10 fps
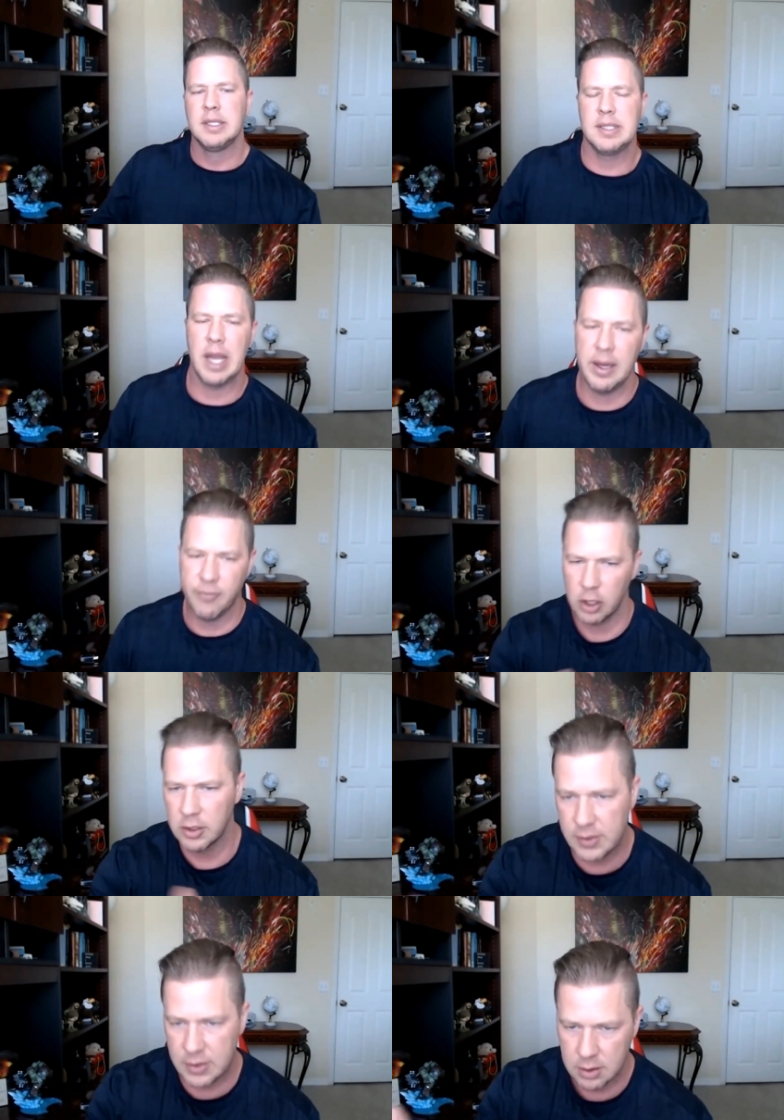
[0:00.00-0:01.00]

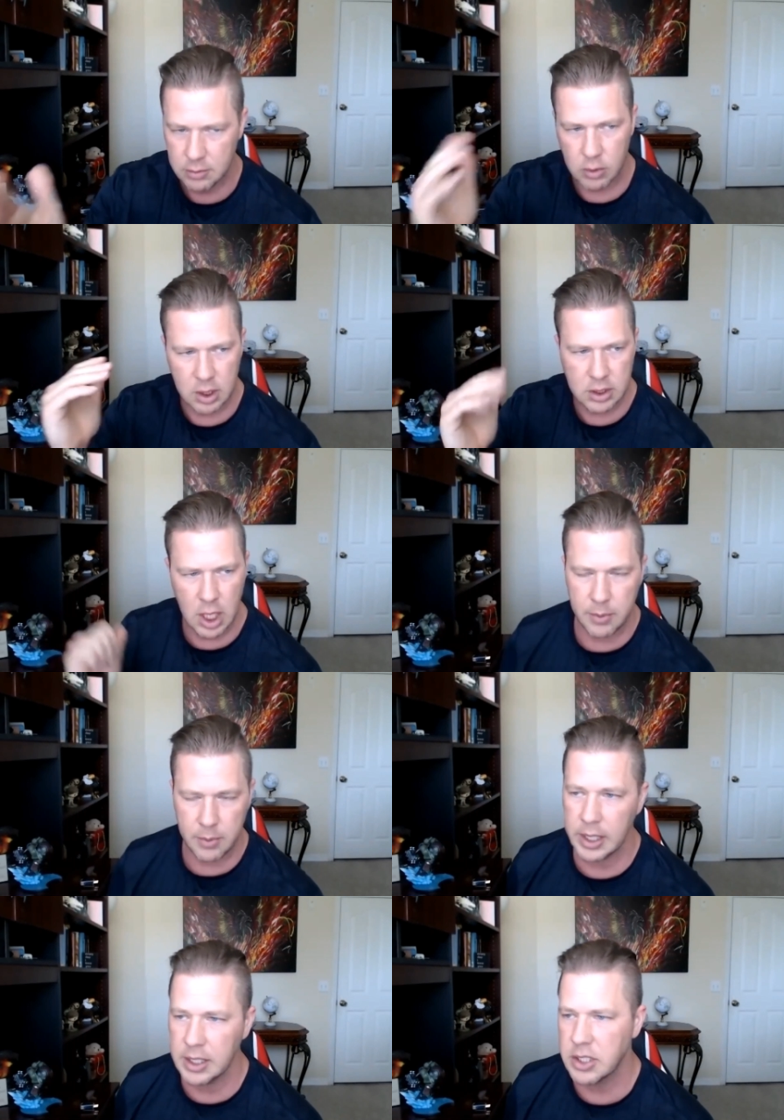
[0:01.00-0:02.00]
savers. We're going to
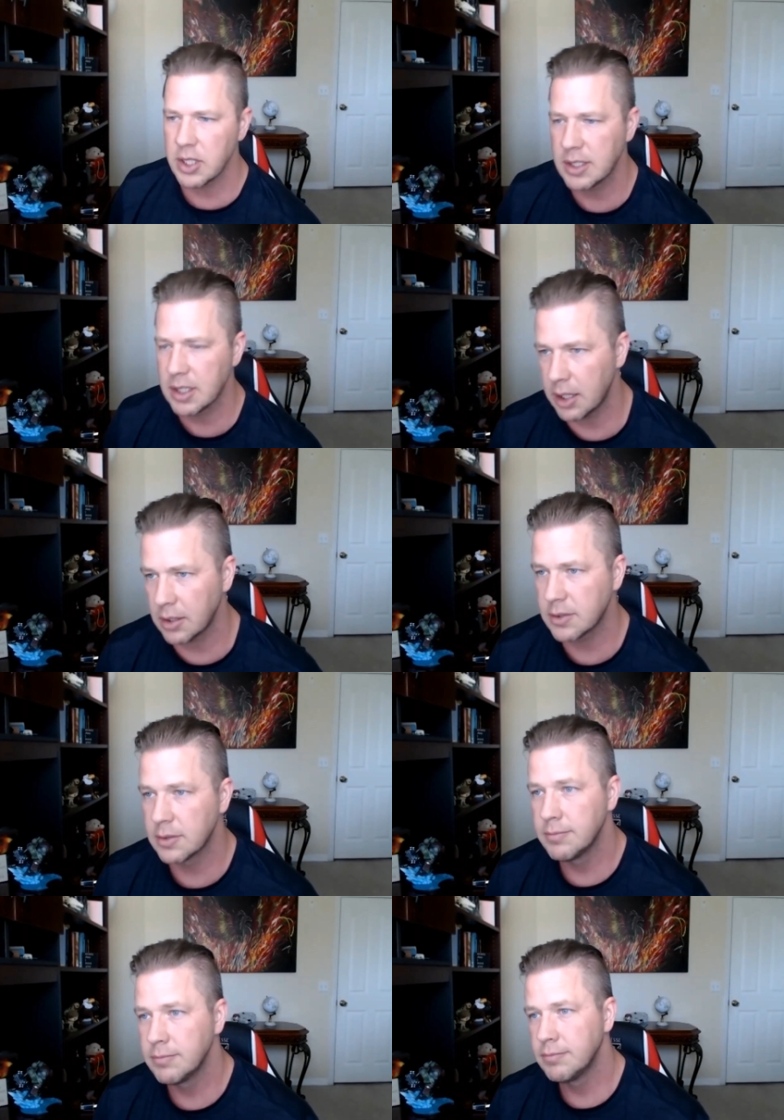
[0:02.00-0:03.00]
talk about each of these
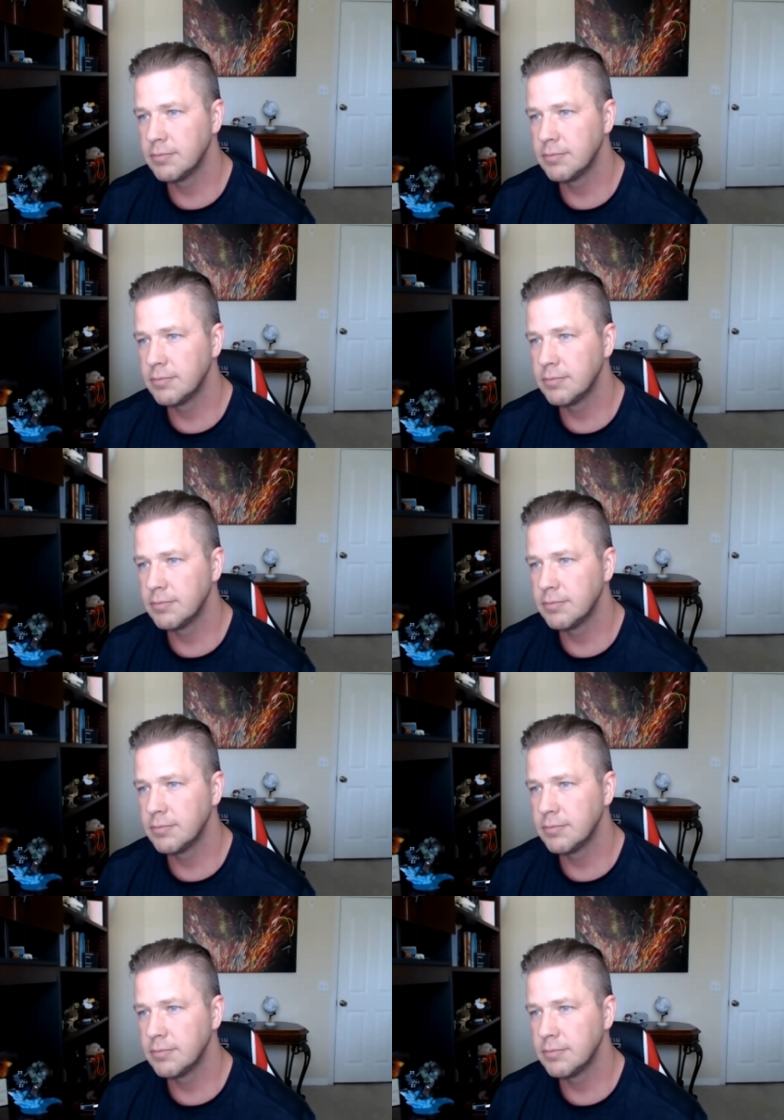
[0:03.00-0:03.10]
letters.